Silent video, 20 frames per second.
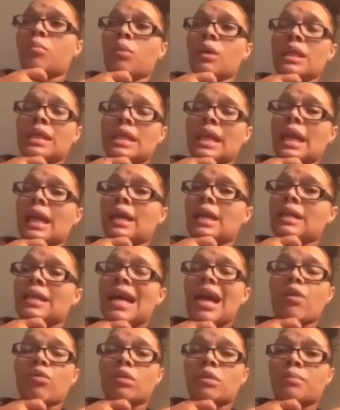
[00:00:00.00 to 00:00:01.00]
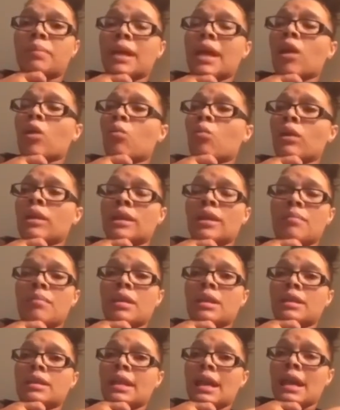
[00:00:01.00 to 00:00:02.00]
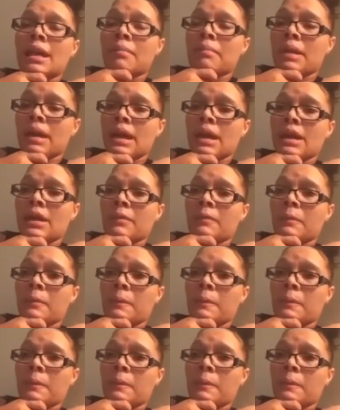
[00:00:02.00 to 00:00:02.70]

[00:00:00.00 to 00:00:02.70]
boy stay in his house, but I don't want them in the same bed.